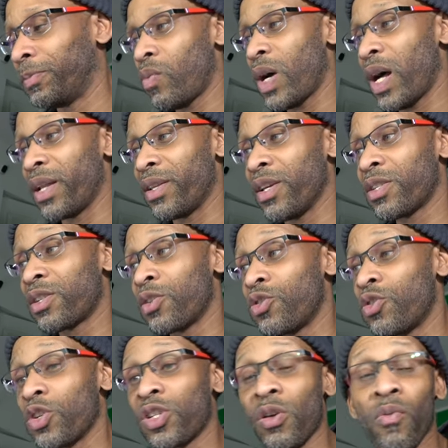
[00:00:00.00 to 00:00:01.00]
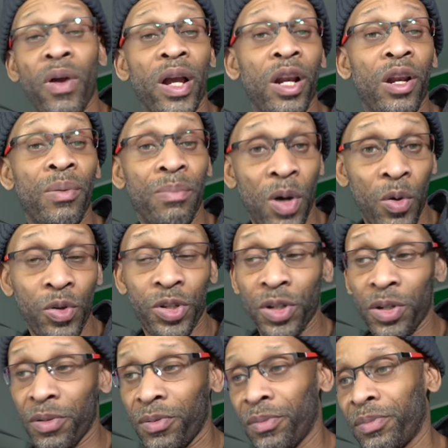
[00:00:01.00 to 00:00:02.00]
While this is just a regular
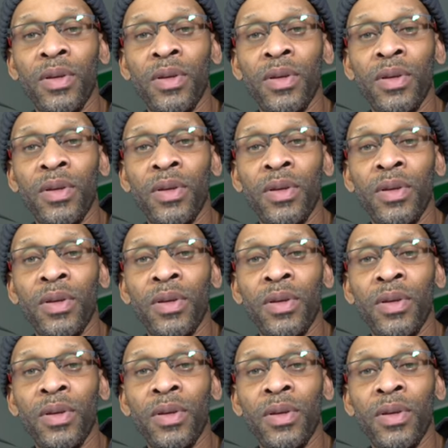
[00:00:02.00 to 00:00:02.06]
motion.